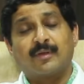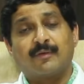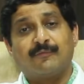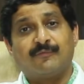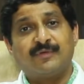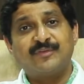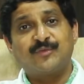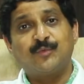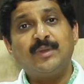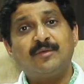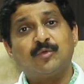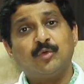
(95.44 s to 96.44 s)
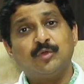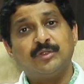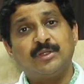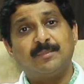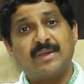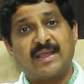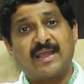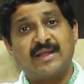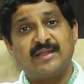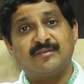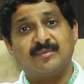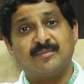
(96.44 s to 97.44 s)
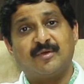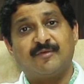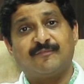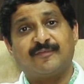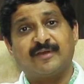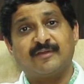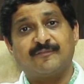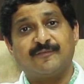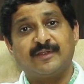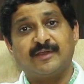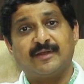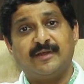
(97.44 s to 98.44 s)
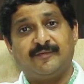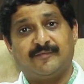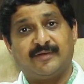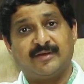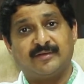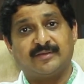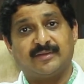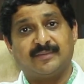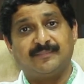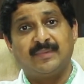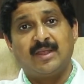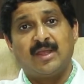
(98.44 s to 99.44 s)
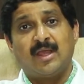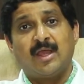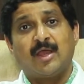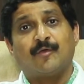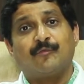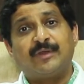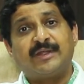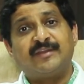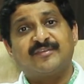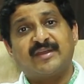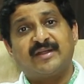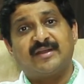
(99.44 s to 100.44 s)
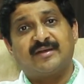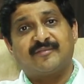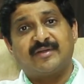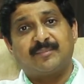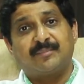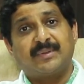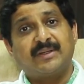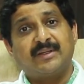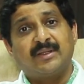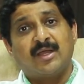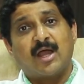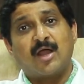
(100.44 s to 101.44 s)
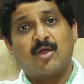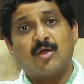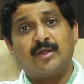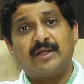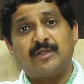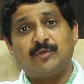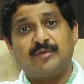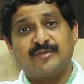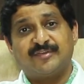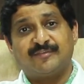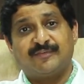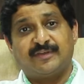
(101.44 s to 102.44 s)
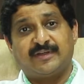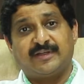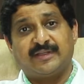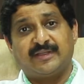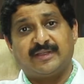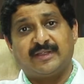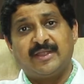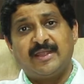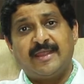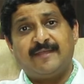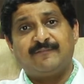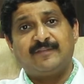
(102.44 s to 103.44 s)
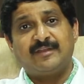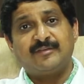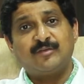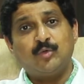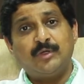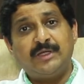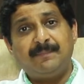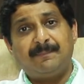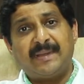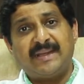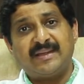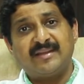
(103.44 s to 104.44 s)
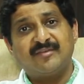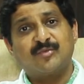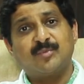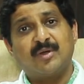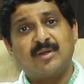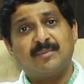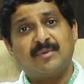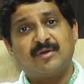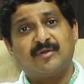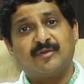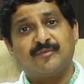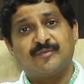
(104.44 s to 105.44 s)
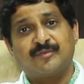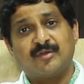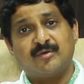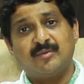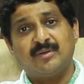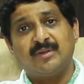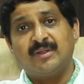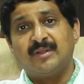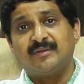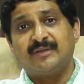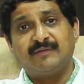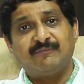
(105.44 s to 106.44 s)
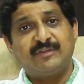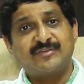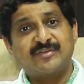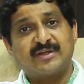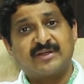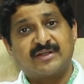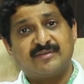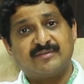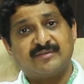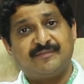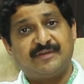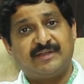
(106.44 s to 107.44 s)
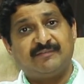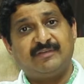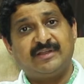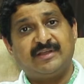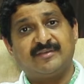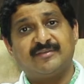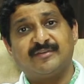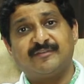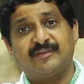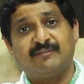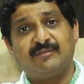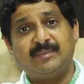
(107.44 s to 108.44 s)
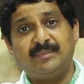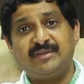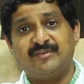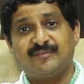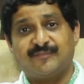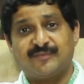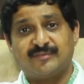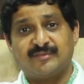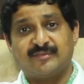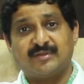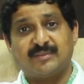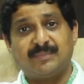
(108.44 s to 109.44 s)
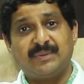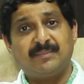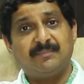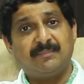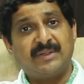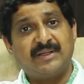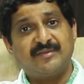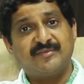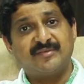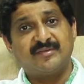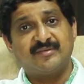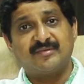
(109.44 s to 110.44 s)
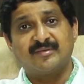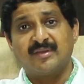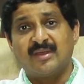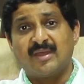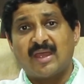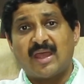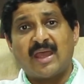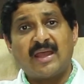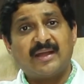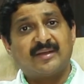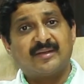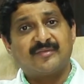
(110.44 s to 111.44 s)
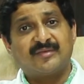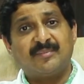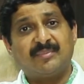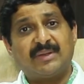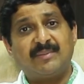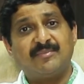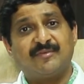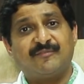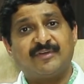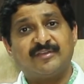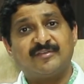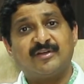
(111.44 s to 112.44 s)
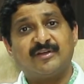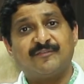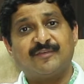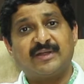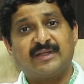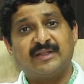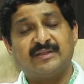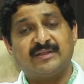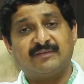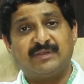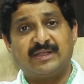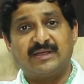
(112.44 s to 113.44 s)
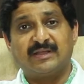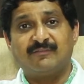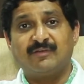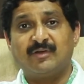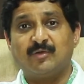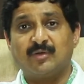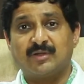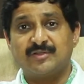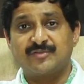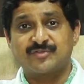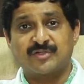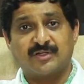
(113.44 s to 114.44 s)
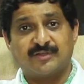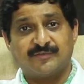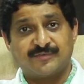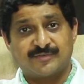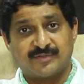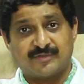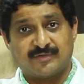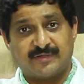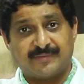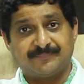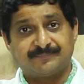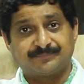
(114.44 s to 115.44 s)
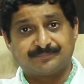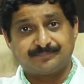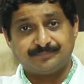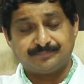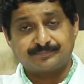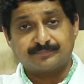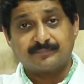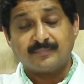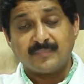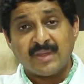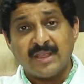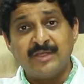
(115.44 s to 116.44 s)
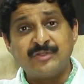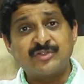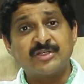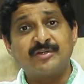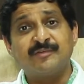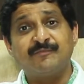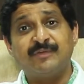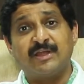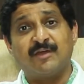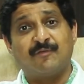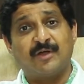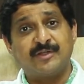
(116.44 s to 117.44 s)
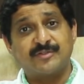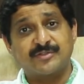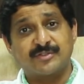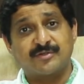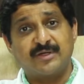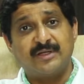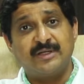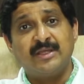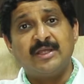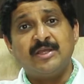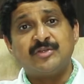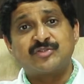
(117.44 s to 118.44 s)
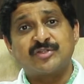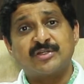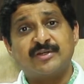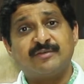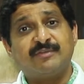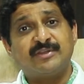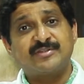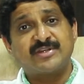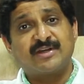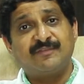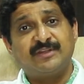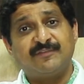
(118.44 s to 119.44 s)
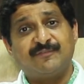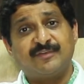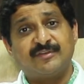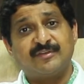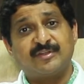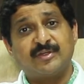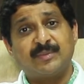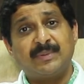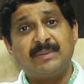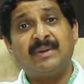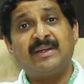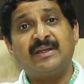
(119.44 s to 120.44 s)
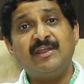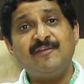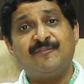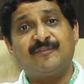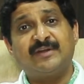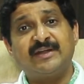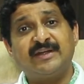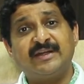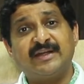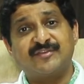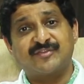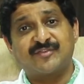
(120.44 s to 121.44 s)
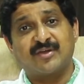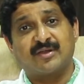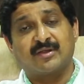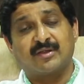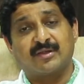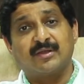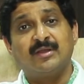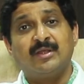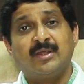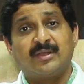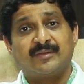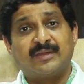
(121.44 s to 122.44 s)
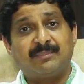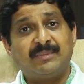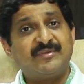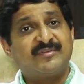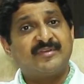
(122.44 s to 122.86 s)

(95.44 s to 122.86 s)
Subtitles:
once we have known the mechanism of trigger finger and trigger thumb, we decide our treatment according to the severity. If there is only pain and small amount of sound, then we start conservatively. Conservatively means physiotherapy, medicines, and sometimes if it is not affecting, then we can give a local shot of steroid. In children, we avoid steroid. Children, we start with the physiotherapy, but if tendon gets struck, that means